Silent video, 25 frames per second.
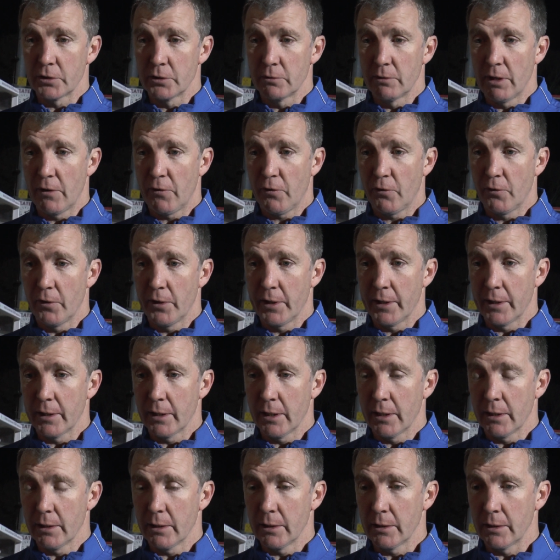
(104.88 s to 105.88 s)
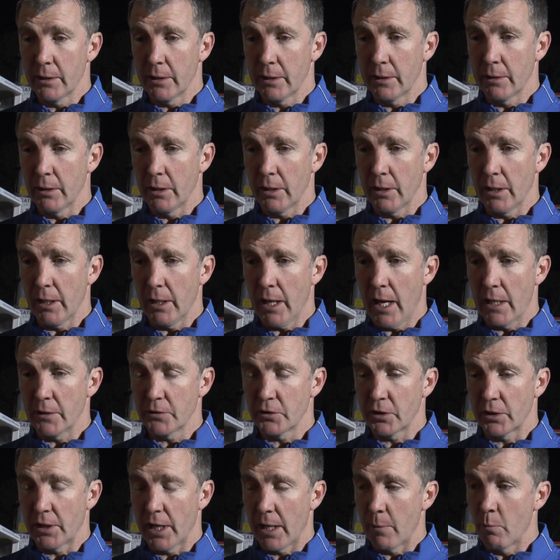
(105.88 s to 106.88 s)
the referee.
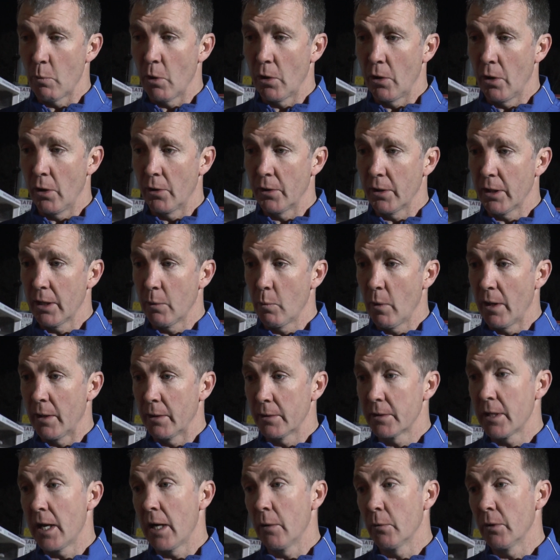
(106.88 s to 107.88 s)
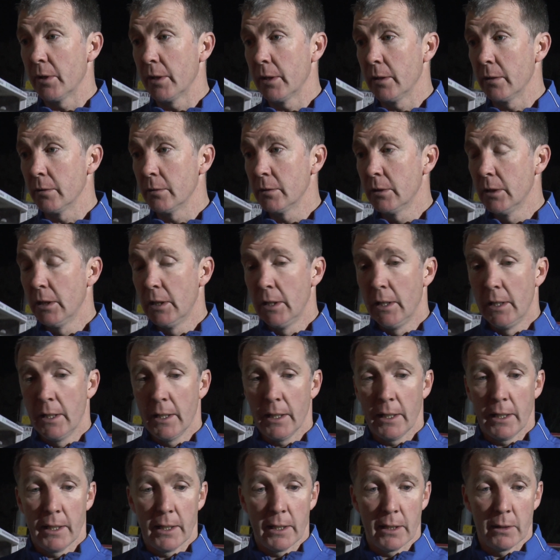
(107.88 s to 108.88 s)
As the game went on, he went downhill.
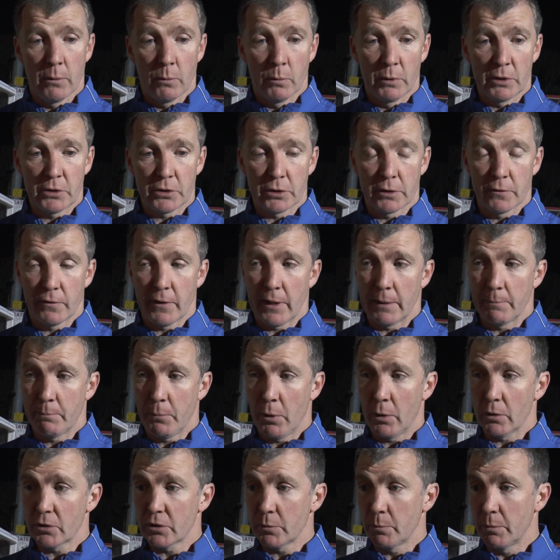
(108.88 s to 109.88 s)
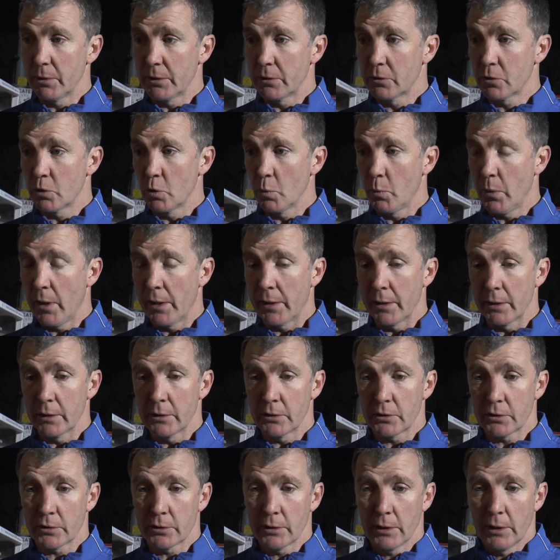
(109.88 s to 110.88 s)
We should have had possibly 2
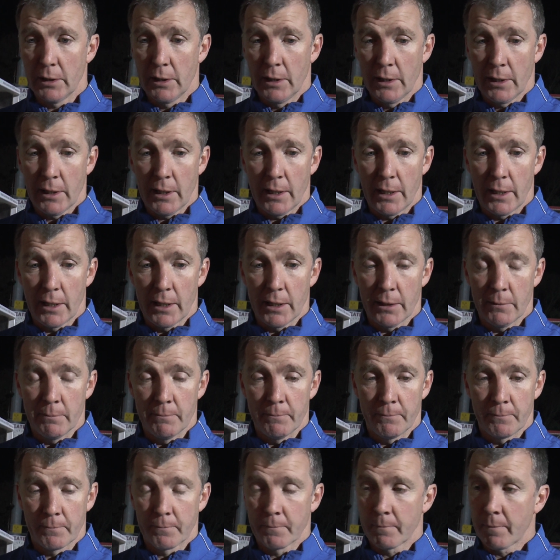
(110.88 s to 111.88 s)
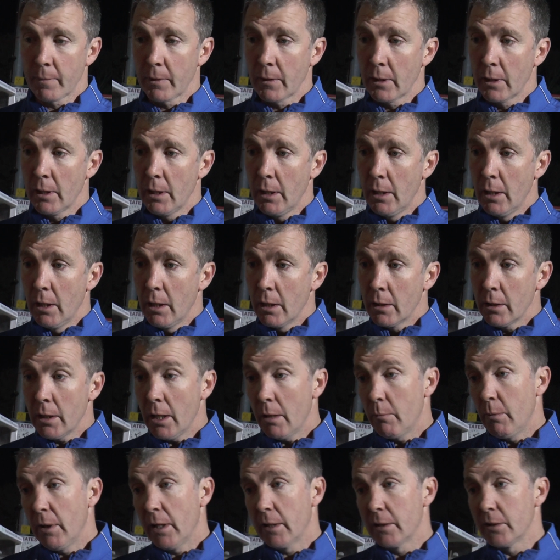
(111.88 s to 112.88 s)
penalties. Handball, particularly.
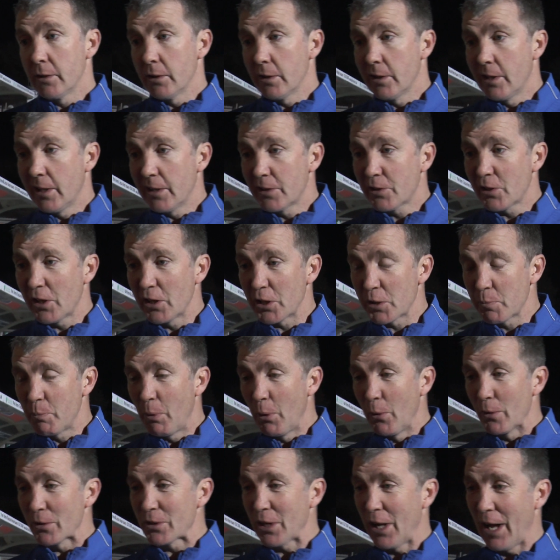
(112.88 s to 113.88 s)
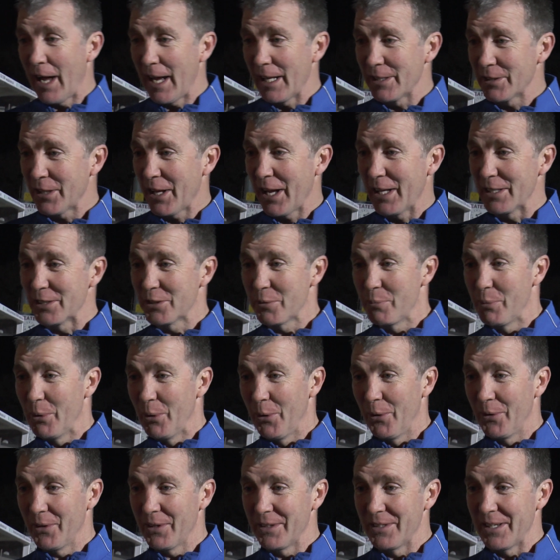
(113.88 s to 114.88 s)
Well, he said it's ball to hand, hand to
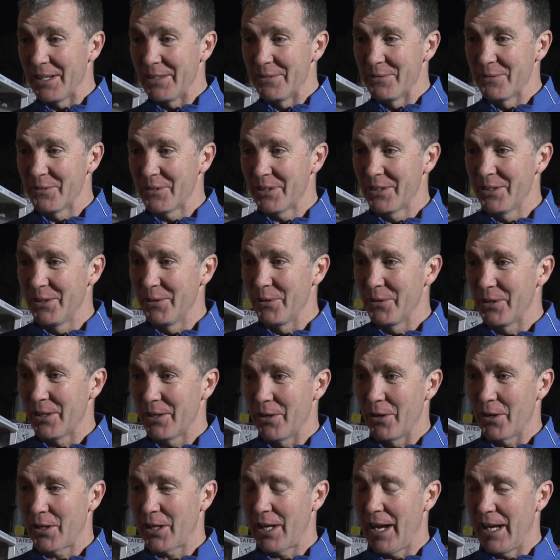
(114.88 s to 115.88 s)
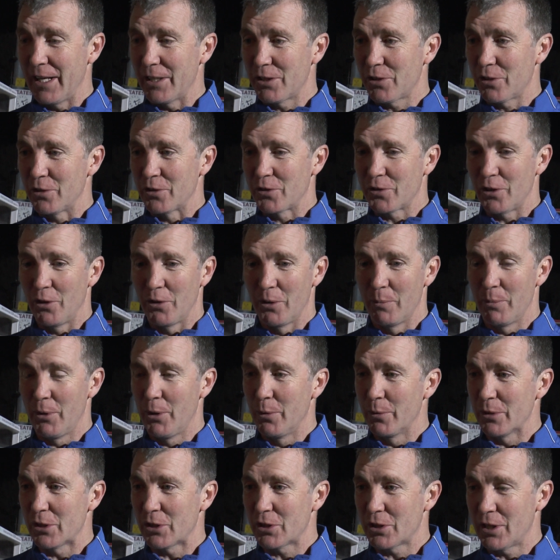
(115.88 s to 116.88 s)
ball, and then you know you got Case control the
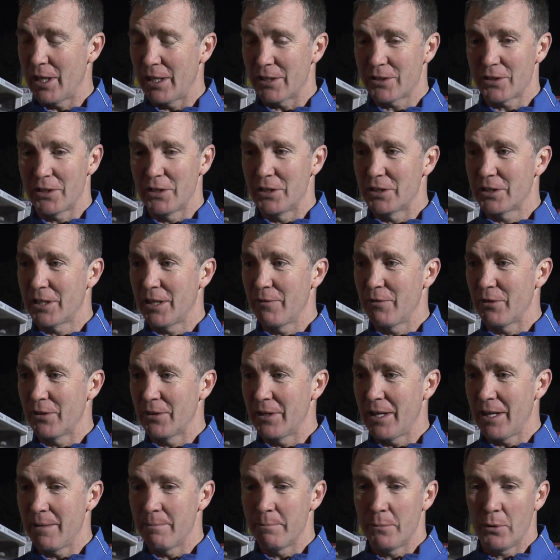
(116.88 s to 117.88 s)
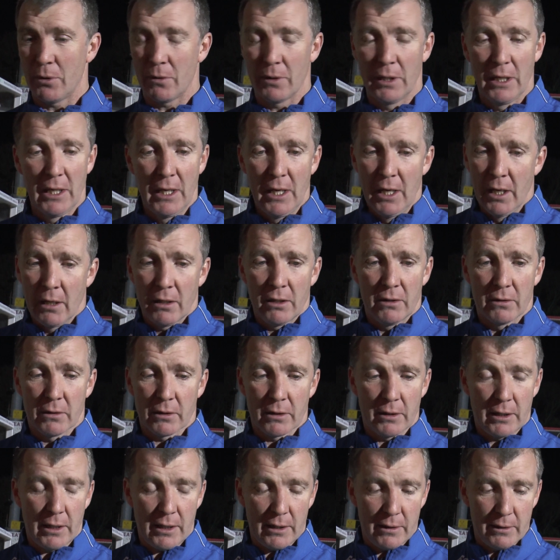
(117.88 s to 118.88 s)
ball with his chest, and he's given handball. Yeah.
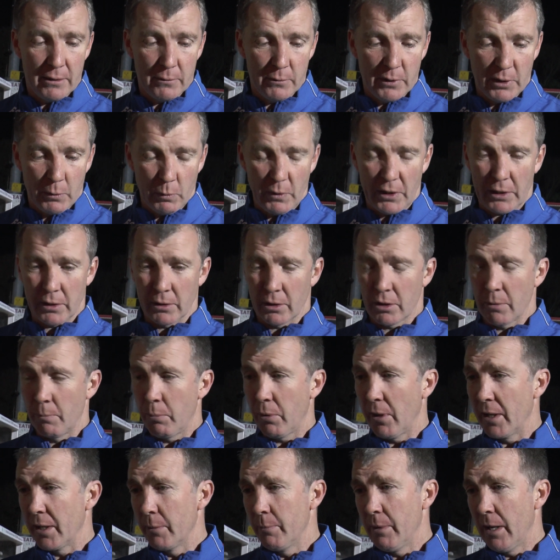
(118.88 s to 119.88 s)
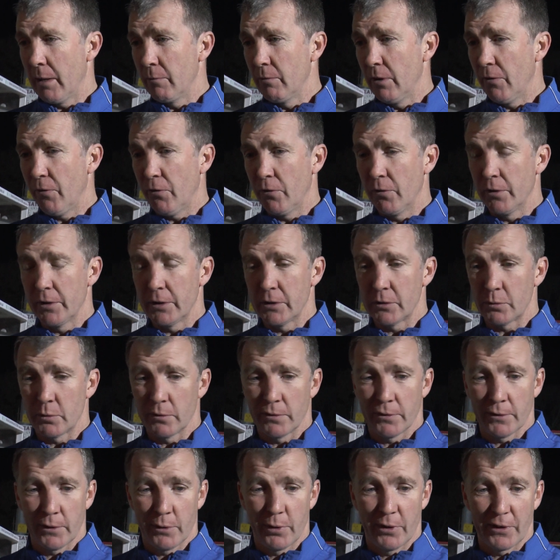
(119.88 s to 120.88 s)
Look, we can complain about referees.
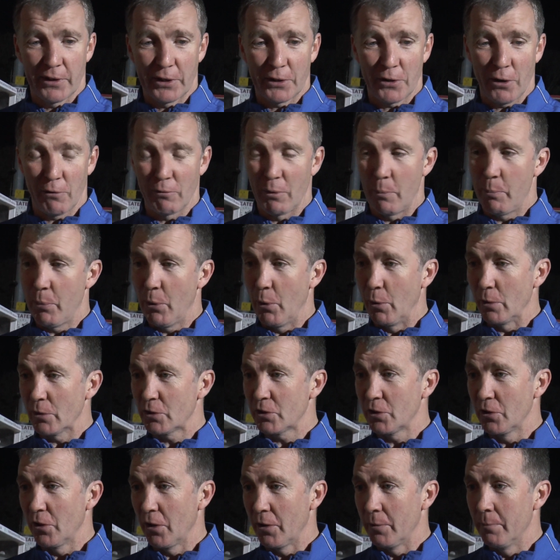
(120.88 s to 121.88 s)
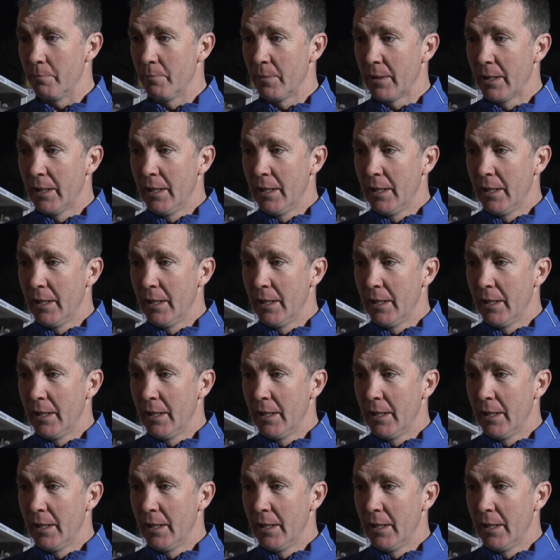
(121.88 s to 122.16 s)
We've already got reports in on